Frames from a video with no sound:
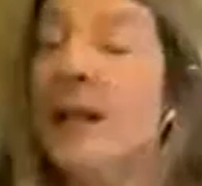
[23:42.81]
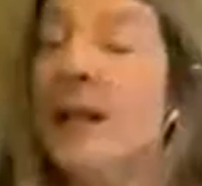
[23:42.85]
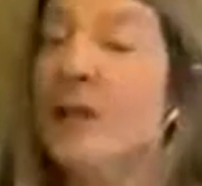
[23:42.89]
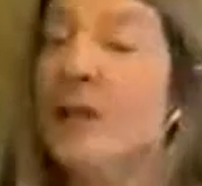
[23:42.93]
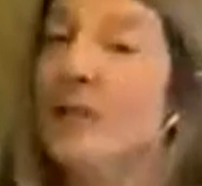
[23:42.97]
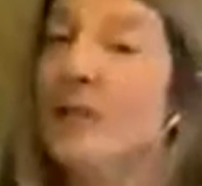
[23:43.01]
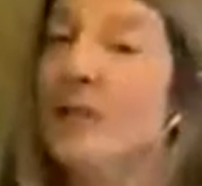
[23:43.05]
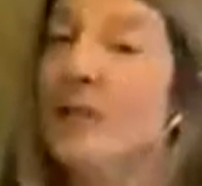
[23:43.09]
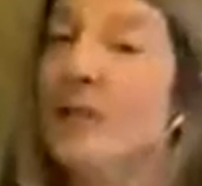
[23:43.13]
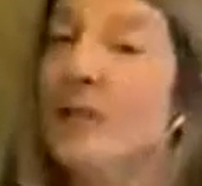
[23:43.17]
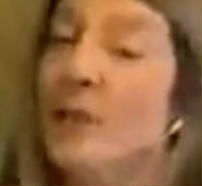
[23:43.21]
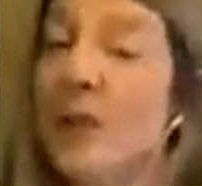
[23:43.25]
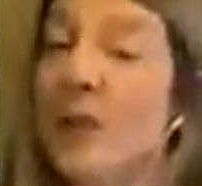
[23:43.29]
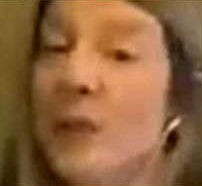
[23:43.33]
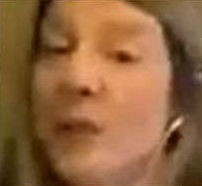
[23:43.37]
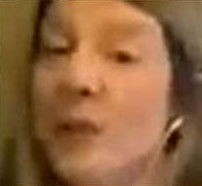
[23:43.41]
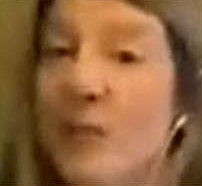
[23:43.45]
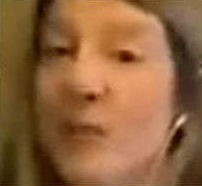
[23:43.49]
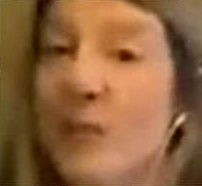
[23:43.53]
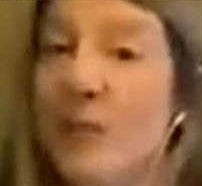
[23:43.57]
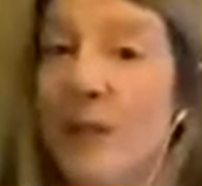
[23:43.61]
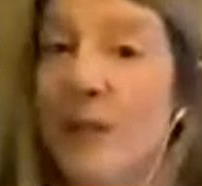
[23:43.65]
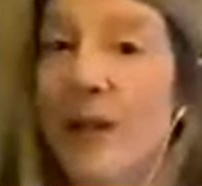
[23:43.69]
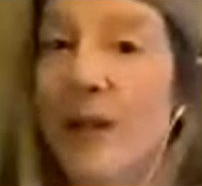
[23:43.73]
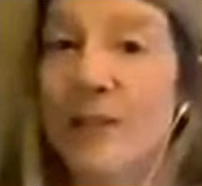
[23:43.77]
And so if you start
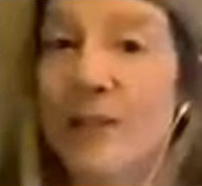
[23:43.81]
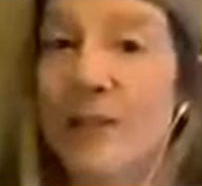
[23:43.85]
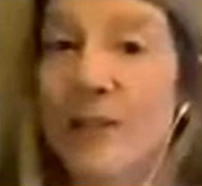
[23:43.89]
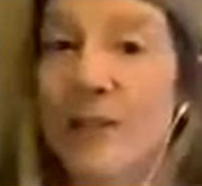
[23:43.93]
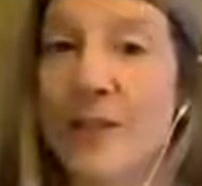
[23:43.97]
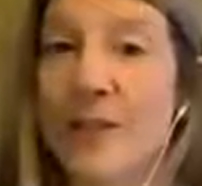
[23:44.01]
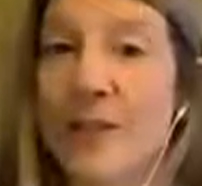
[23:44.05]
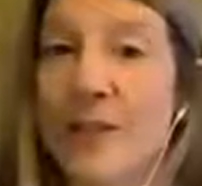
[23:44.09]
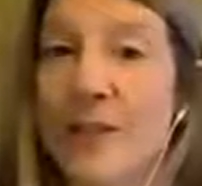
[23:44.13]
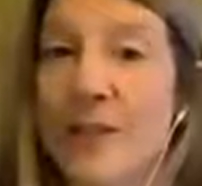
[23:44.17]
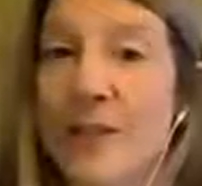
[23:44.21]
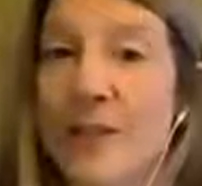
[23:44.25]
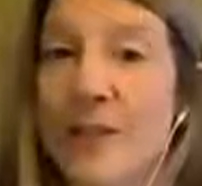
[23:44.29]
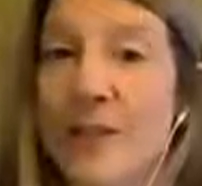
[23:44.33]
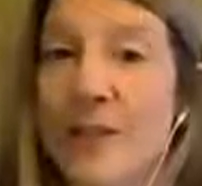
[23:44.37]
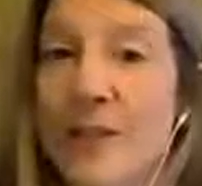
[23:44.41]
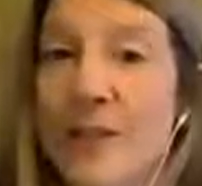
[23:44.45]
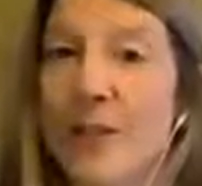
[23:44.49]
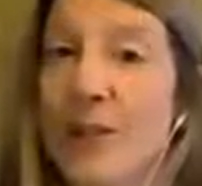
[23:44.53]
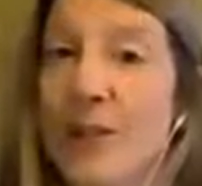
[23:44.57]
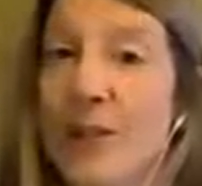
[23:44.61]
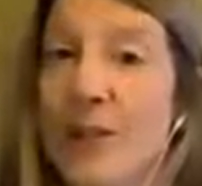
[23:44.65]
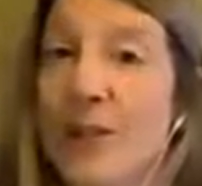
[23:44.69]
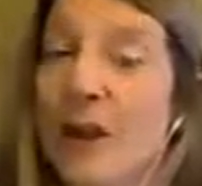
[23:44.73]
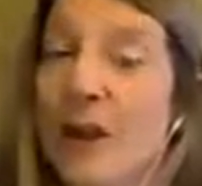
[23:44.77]
putting barriers
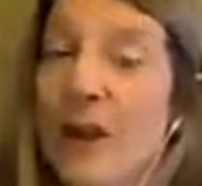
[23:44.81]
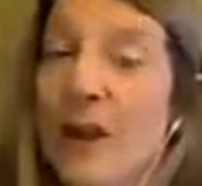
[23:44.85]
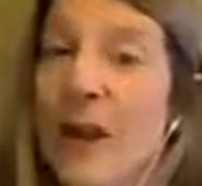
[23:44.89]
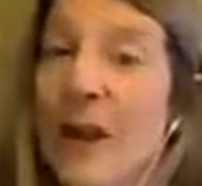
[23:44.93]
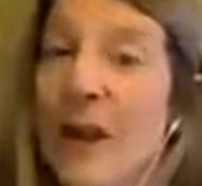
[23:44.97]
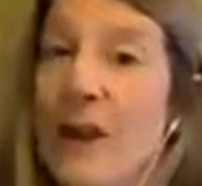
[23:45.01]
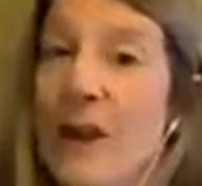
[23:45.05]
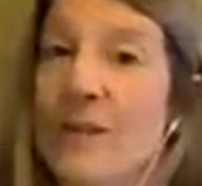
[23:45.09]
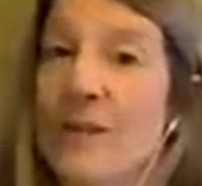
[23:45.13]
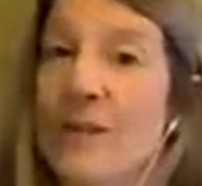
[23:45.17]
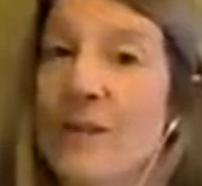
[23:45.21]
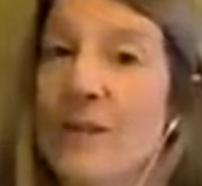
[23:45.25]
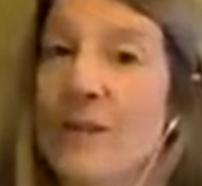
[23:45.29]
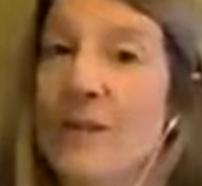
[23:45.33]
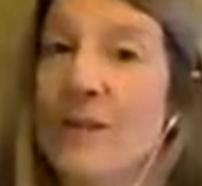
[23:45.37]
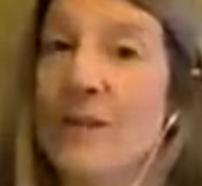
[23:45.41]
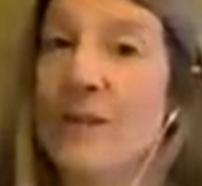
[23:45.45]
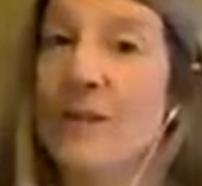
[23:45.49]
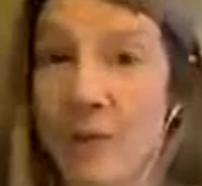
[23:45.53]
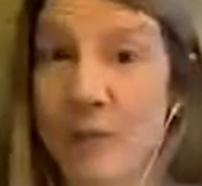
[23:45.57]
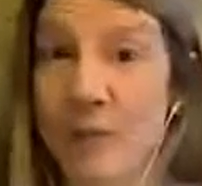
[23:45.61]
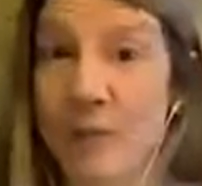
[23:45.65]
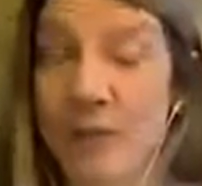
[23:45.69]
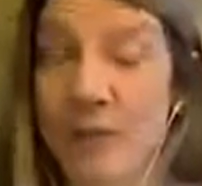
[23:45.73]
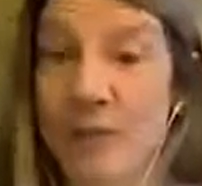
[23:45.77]
and
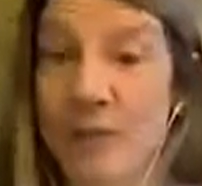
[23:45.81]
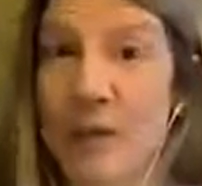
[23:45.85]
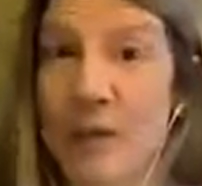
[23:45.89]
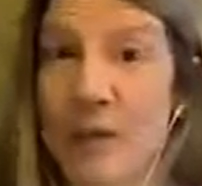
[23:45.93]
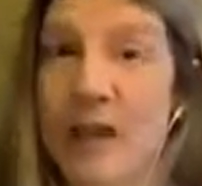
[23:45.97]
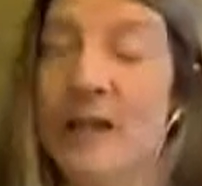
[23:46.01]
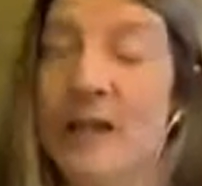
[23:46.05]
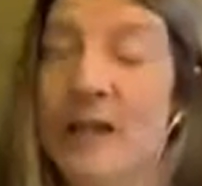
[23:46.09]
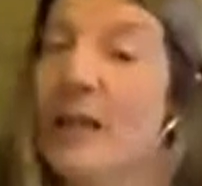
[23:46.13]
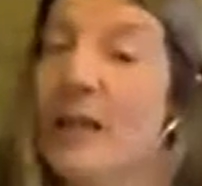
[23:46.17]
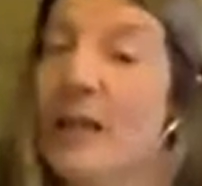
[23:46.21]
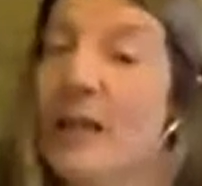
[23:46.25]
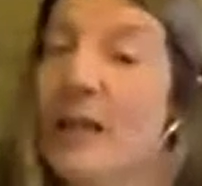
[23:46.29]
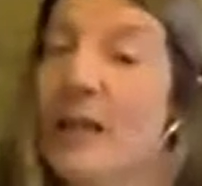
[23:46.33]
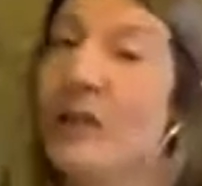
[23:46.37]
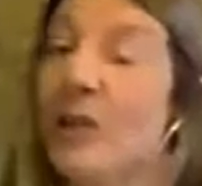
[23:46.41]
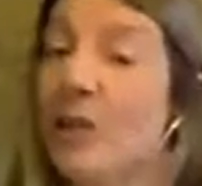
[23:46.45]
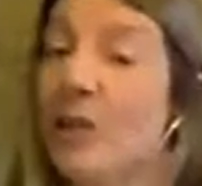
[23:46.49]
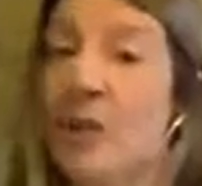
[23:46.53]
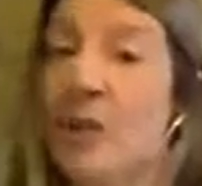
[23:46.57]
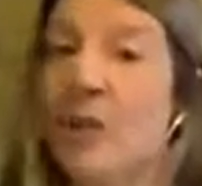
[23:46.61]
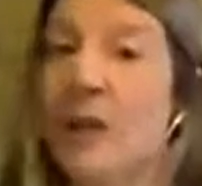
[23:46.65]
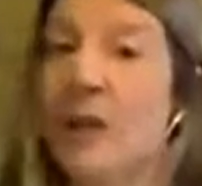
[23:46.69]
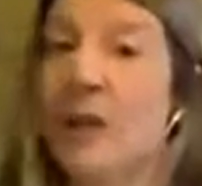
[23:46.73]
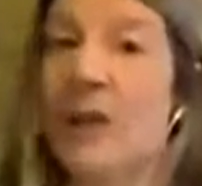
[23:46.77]
judgment on that, like they're
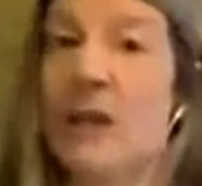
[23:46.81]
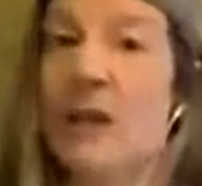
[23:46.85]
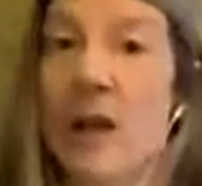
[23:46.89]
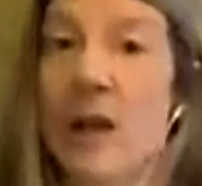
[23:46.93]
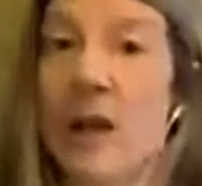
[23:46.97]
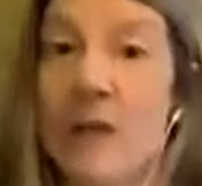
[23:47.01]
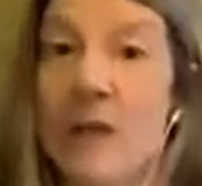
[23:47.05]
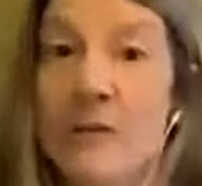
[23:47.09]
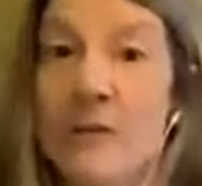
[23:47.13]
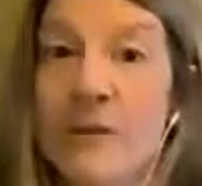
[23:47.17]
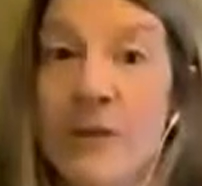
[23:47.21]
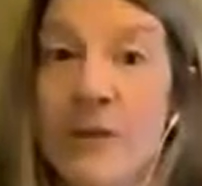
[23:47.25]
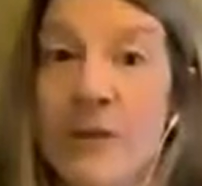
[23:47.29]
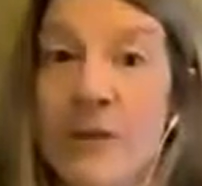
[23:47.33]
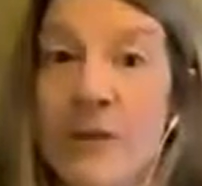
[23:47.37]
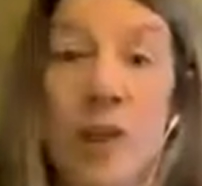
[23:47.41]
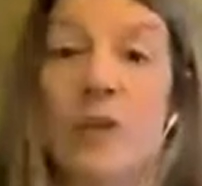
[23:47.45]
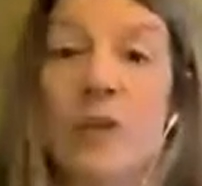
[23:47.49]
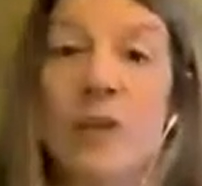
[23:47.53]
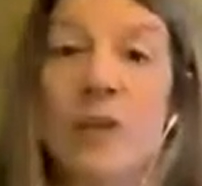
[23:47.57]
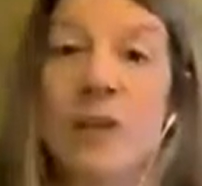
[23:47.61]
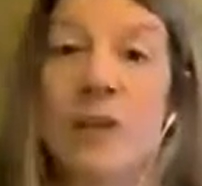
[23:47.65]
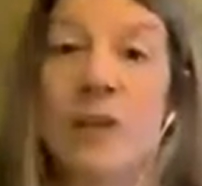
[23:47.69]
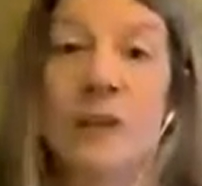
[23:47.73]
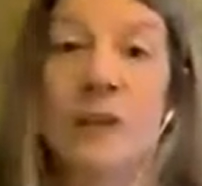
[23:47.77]
not doing enough or they're not
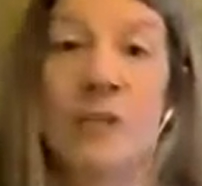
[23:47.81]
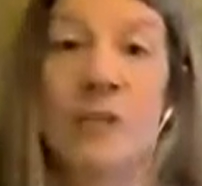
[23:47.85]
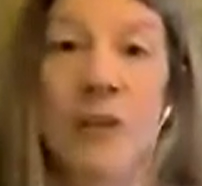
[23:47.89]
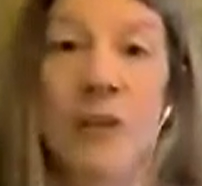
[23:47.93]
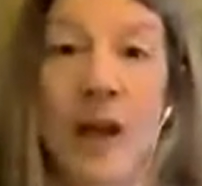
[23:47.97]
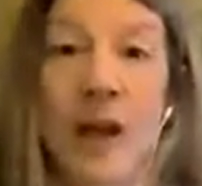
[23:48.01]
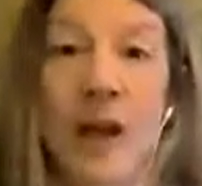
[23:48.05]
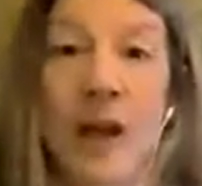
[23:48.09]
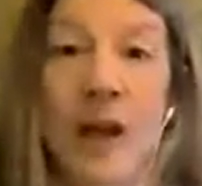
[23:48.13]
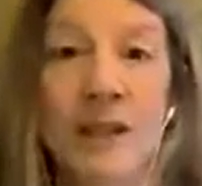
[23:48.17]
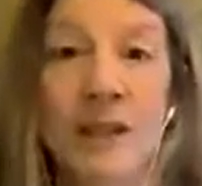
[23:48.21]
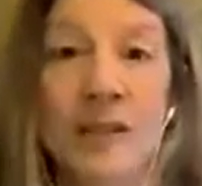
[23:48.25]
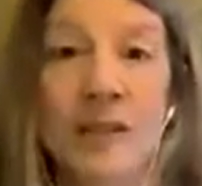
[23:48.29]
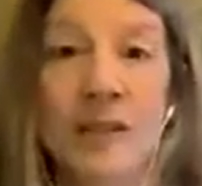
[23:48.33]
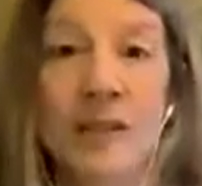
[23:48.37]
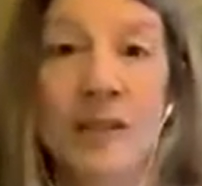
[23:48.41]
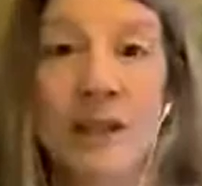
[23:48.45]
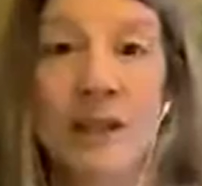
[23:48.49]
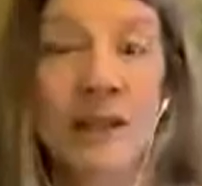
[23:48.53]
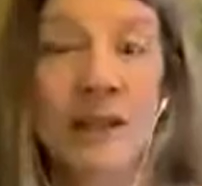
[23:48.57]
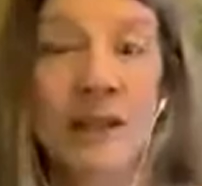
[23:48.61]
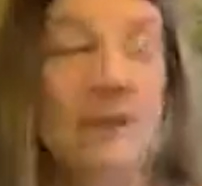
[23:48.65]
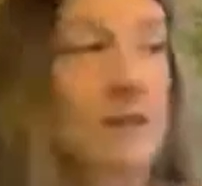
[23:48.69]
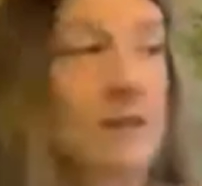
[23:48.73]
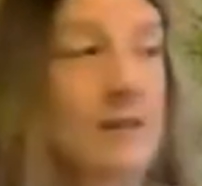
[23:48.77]
doing it right,
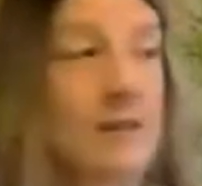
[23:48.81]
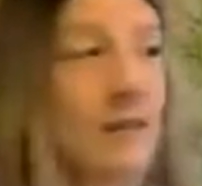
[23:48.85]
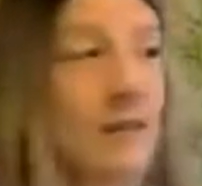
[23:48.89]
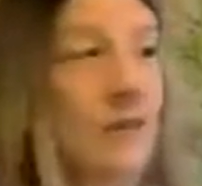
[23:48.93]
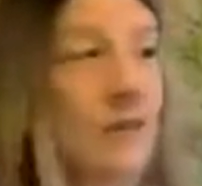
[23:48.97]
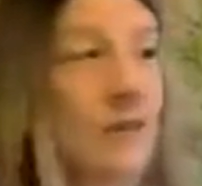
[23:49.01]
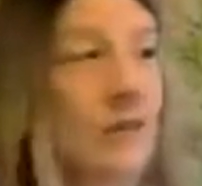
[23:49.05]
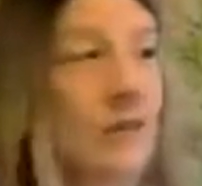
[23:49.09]
and